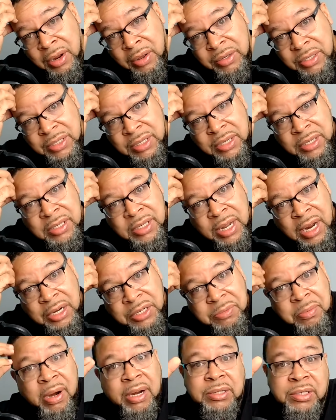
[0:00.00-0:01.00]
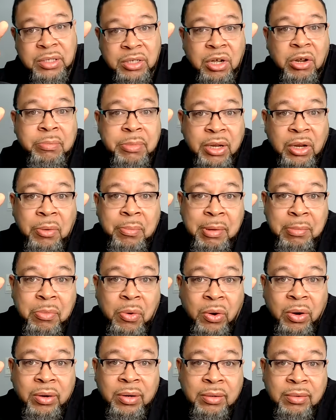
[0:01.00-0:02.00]
Just understand that your prices are going to be a little bit
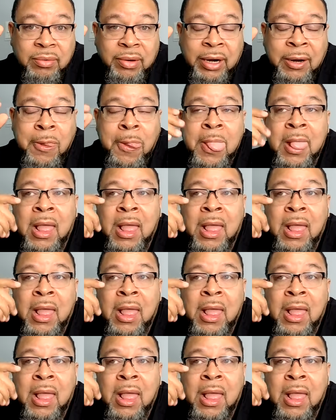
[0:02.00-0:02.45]
more, right?